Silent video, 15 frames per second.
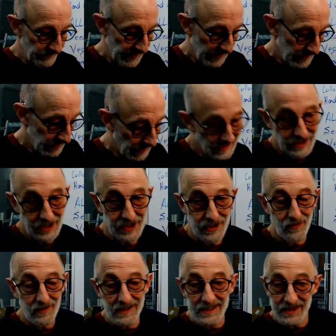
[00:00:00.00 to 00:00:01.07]
I just
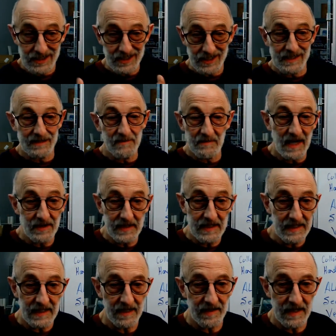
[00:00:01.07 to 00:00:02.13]
don't listen to them about
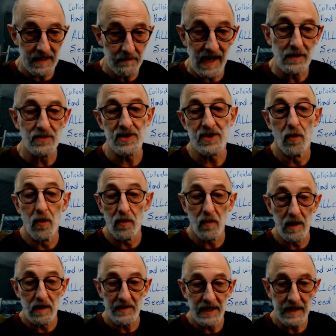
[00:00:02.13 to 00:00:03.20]
any of the amounts or where I'm
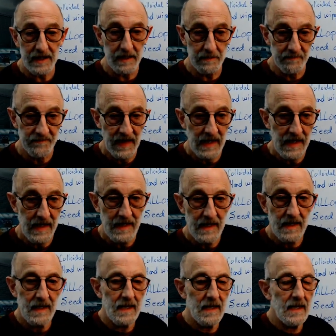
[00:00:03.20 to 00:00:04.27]
going to get them.
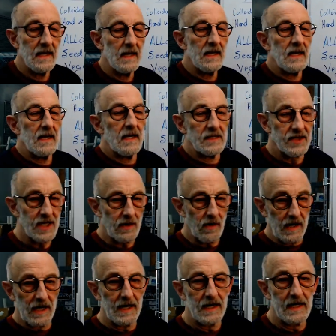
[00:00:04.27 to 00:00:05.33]
So
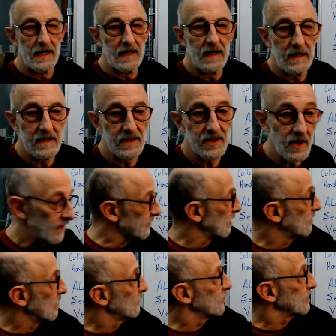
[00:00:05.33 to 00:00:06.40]
I've come
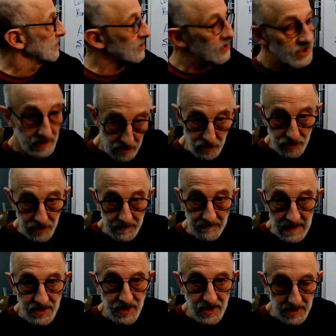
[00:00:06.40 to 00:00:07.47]
up with this solution, a
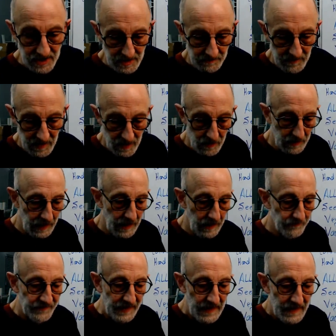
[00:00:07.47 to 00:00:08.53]
system, okay?
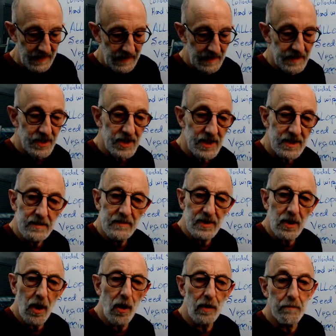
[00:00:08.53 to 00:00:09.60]
And the system is
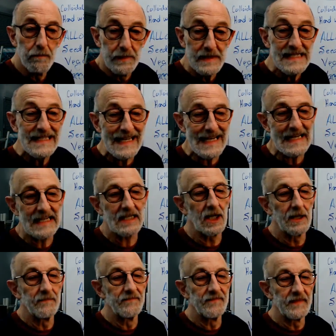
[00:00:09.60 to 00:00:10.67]
called BDECK,
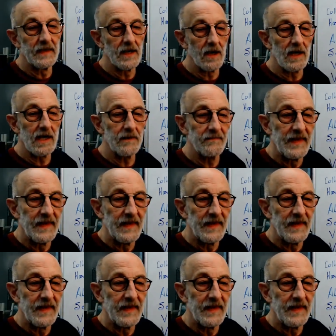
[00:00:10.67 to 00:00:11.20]
all right?